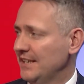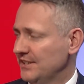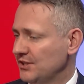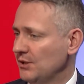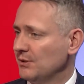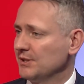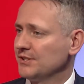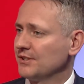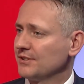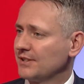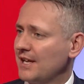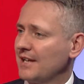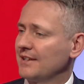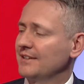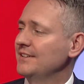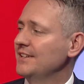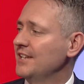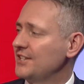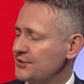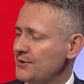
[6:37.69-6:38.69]
So it's not
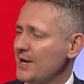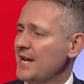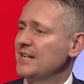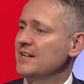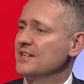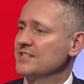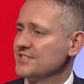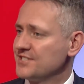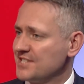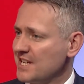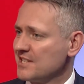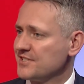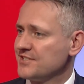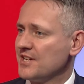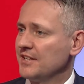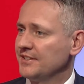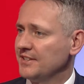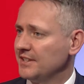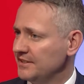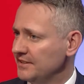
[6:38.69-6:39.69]
like the traders and sell
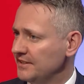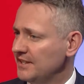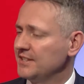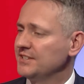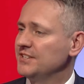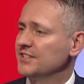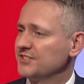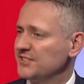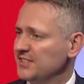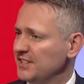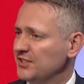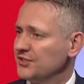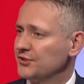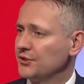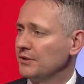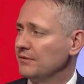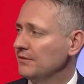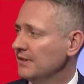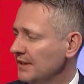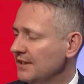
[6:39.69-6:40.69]
side, they just need to sort
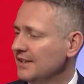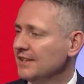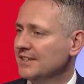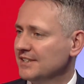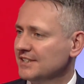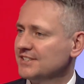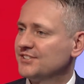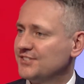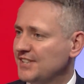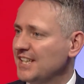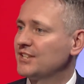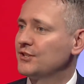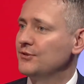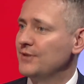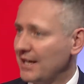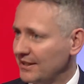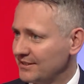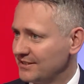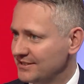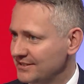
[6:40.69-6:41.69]
of stick to
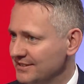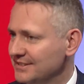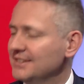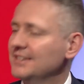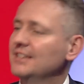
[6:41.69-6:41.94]
that.